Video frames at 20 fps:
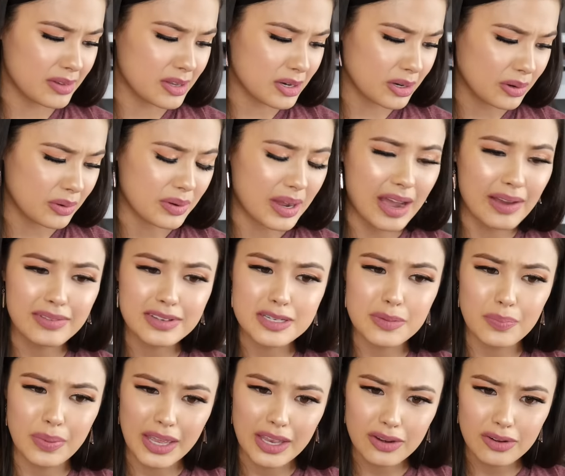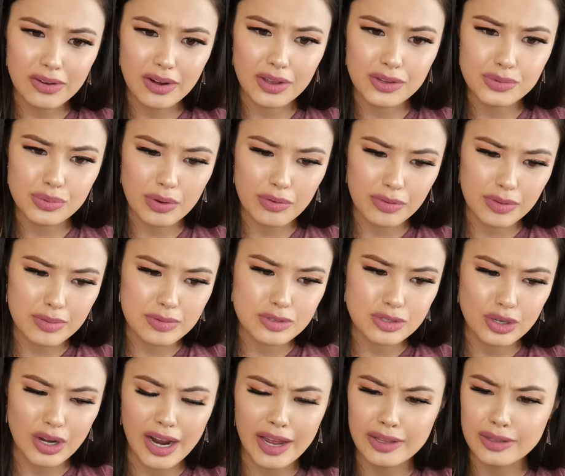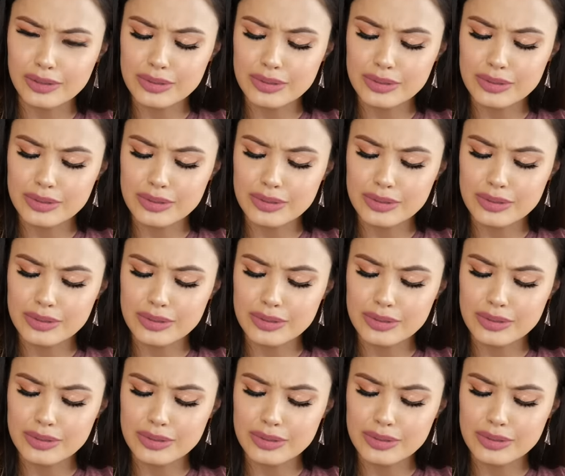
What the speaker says: you know, having to paint your nails, wait for them to dry,